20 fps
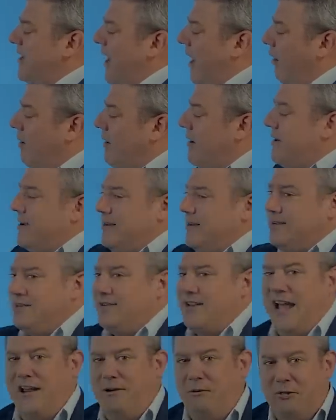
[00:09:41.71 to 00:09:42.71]
Now,
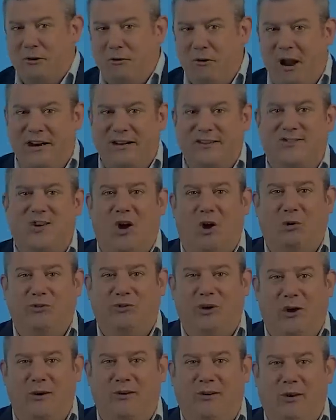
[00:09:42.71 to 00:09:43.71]
take it with a grain of salt,
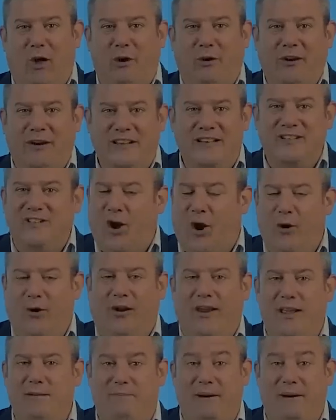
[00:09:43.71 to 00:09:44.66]
don't lock it in totally,